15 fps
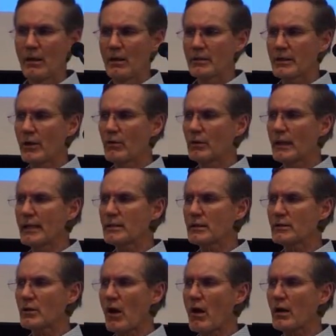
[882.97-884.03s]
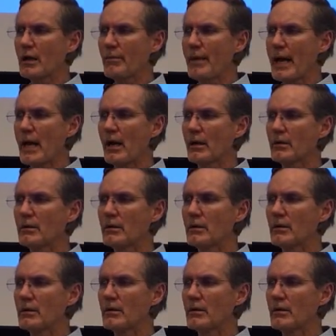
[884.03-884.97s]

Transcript: So let's talk about